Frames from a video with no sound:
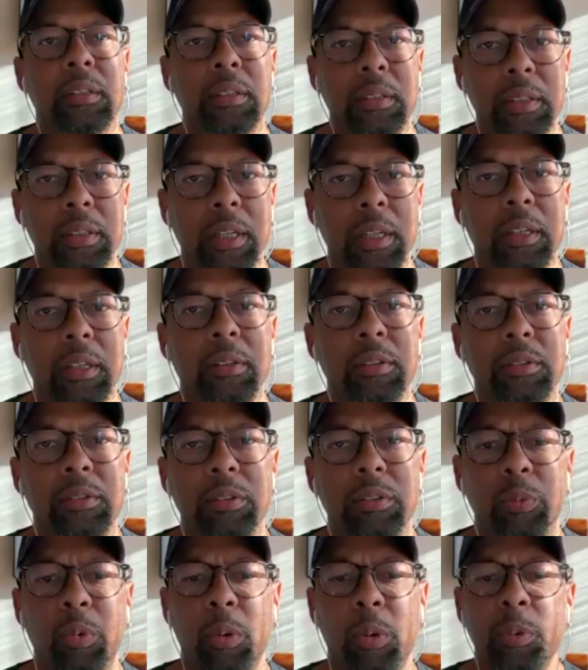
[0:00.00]
Yeah.
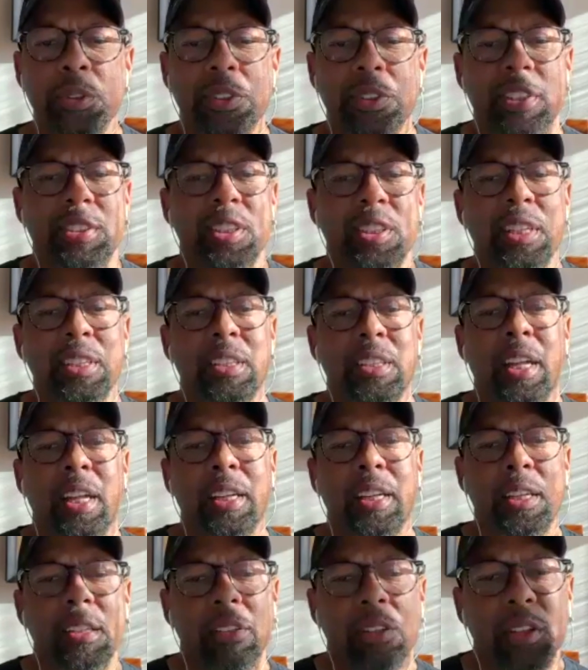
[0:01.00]
What was the scene
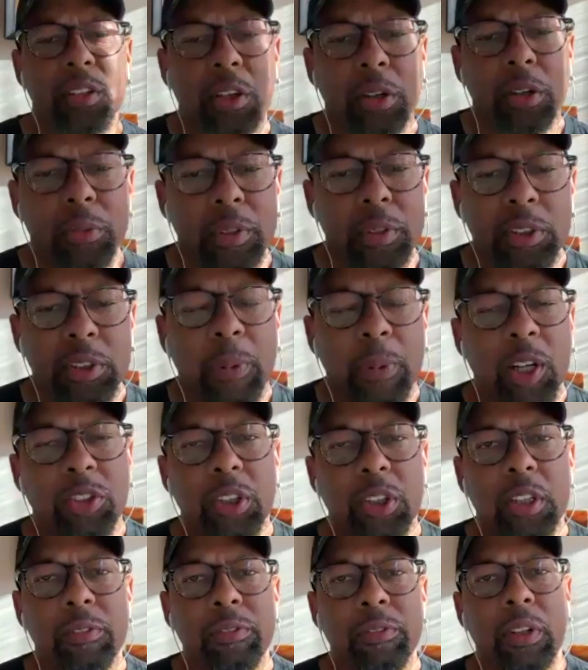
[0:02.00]
like, you know,
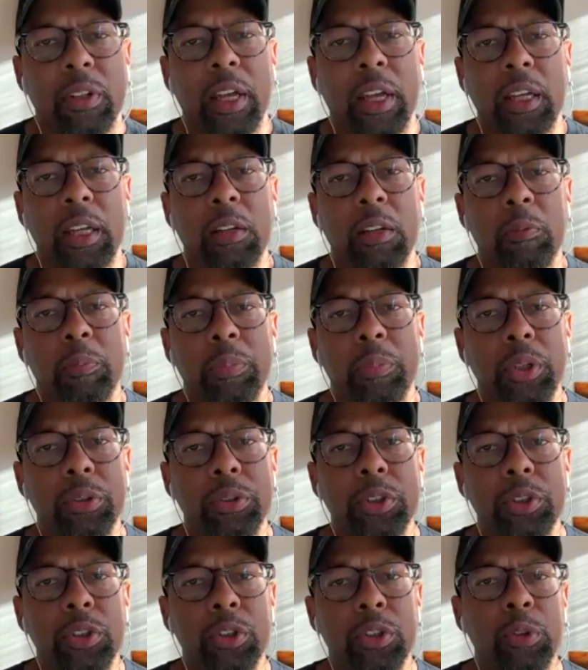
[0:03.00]
especially for like
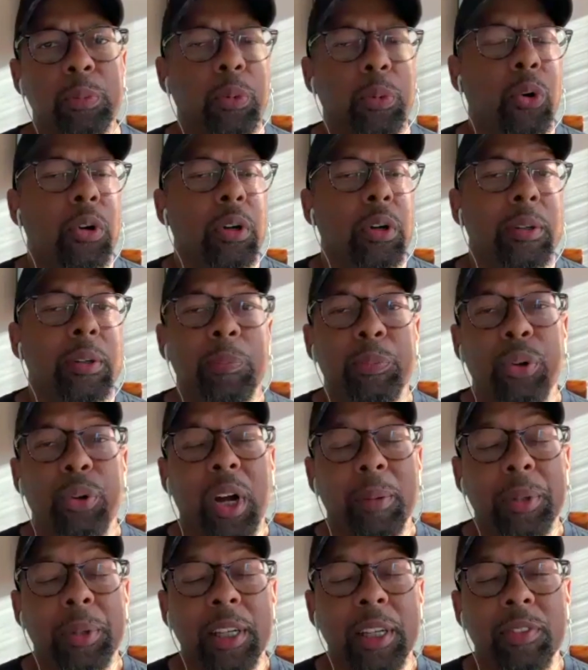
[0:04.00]
Bluetooth or
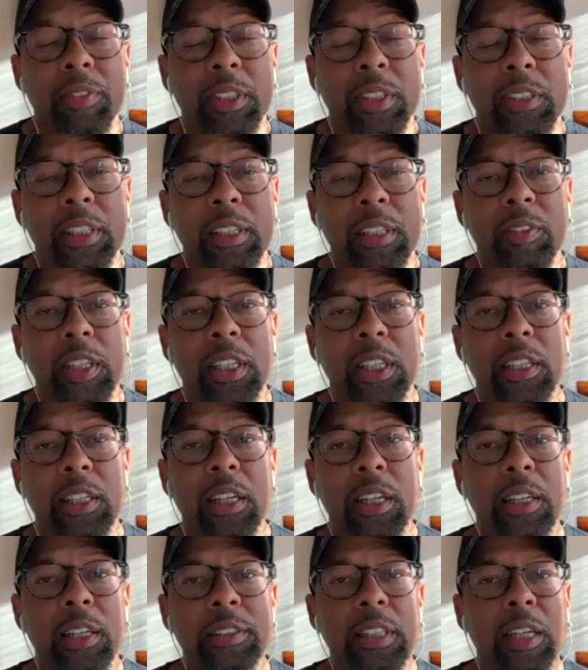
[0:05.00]
probably even DVD
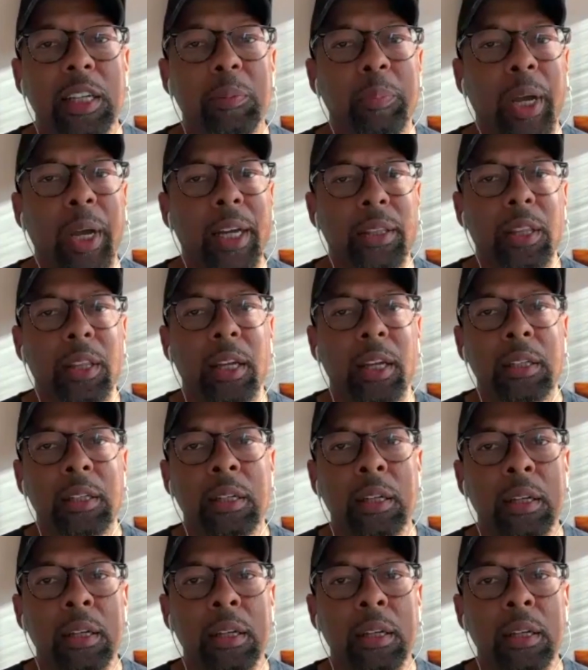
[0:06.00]
content back then?